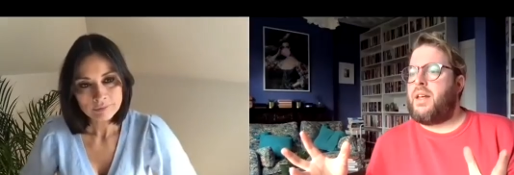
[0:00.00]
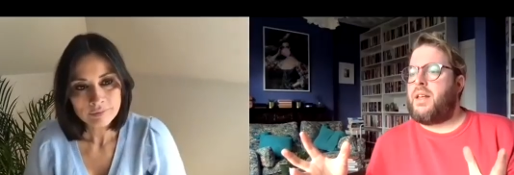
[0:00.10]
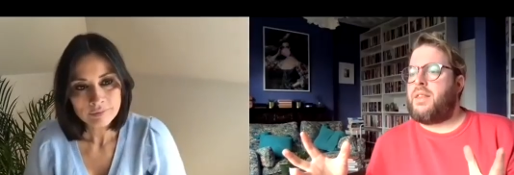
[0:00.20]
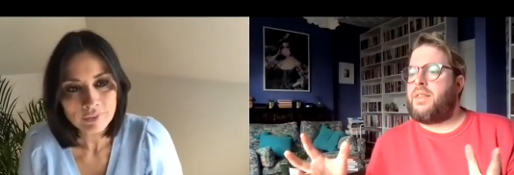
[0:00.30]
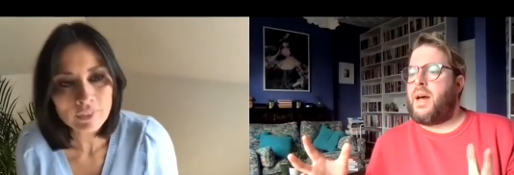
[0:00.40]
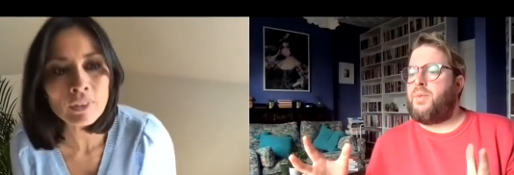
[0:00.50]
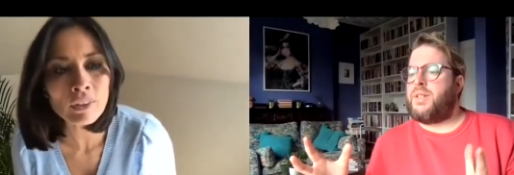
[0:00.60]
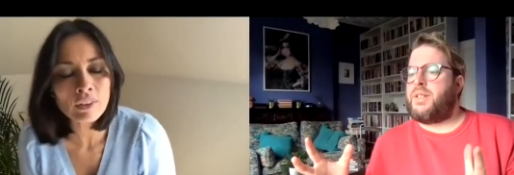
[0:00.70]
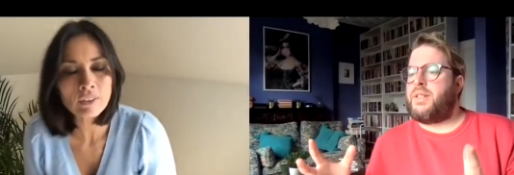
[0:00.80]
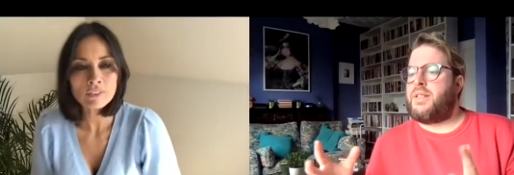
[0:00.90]
Speaker 1: there
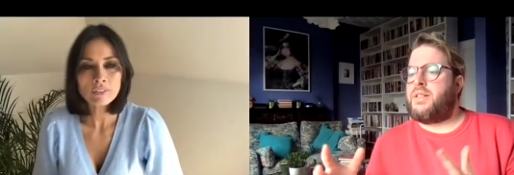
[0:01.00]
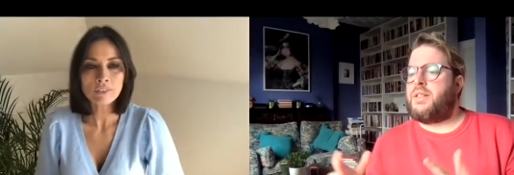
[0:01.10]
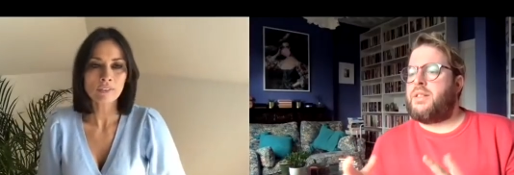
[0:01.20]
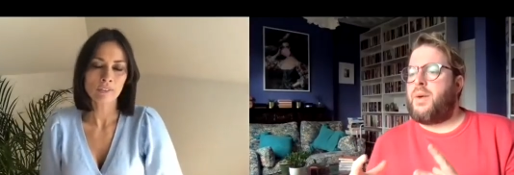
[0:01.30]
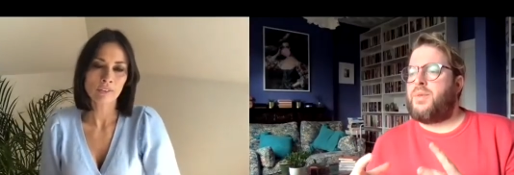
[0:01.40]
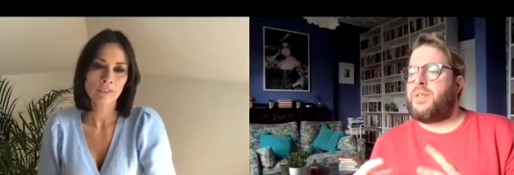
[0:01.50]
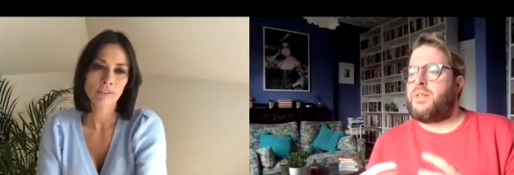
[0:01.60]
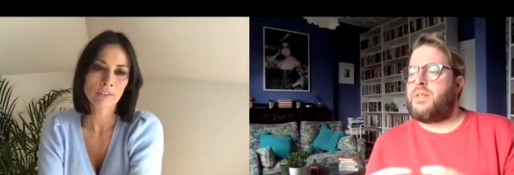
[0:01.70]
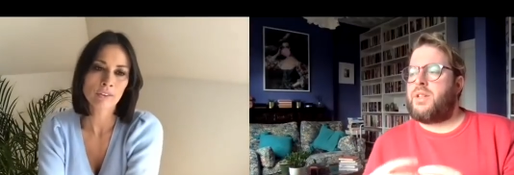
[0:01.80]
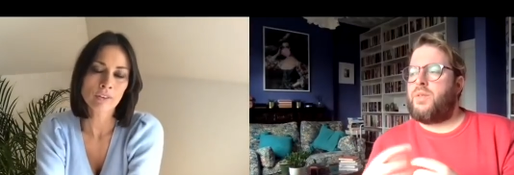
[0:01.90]
was there
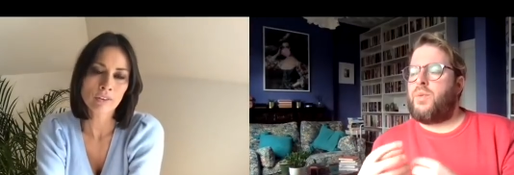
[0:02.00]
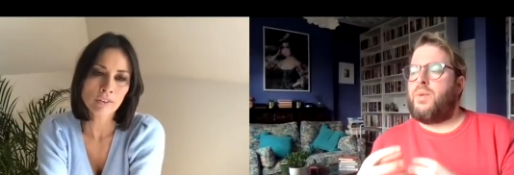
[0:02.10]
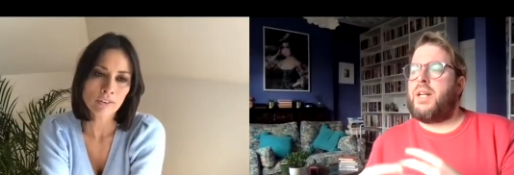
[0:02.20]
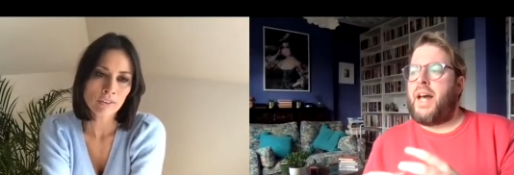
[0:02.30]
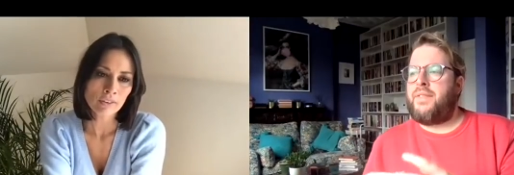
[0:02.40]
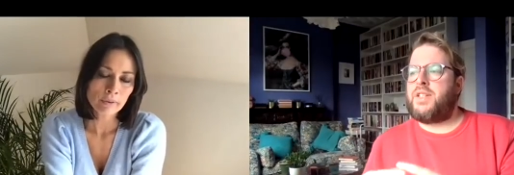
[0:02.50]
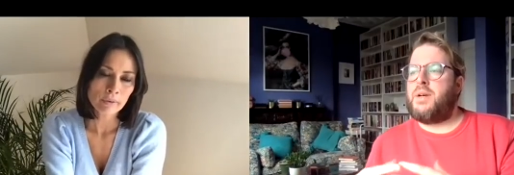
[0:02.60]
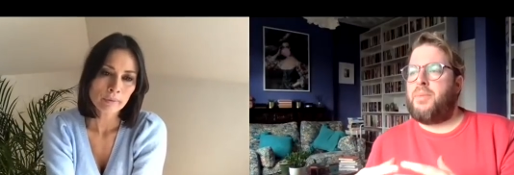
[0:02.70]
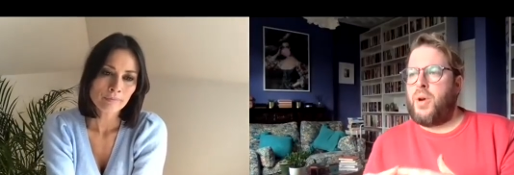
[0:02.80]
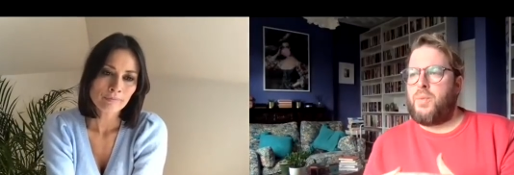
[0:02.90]
was we were left at
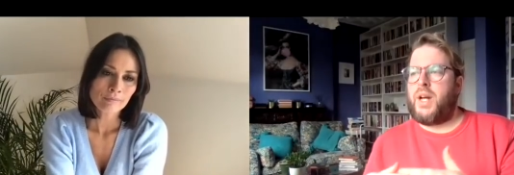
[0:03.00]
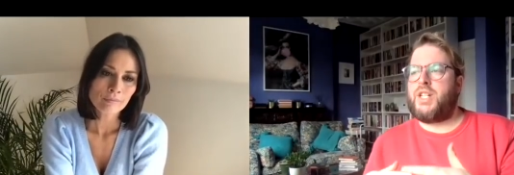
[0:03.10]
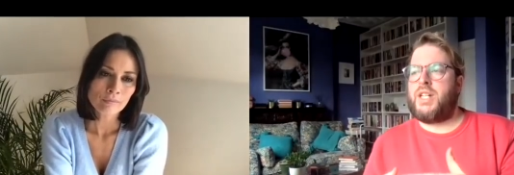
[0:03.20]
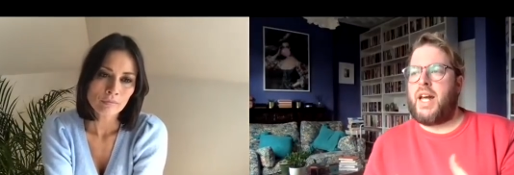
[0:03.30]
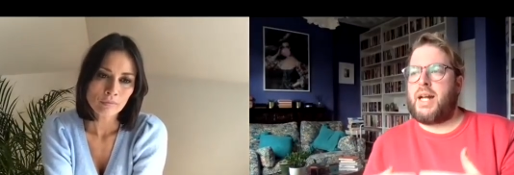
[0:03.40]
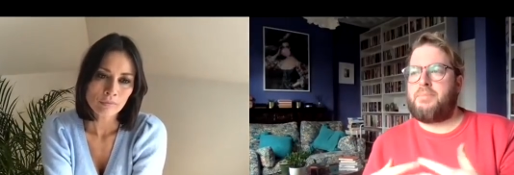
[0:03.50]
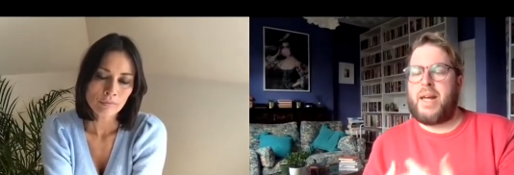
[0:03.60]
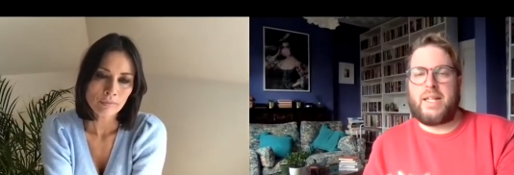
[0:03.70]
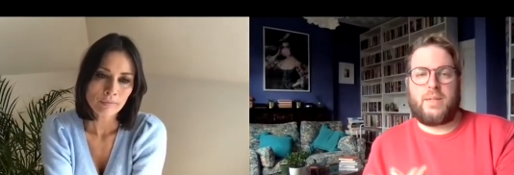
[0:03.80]
a point where she had peace and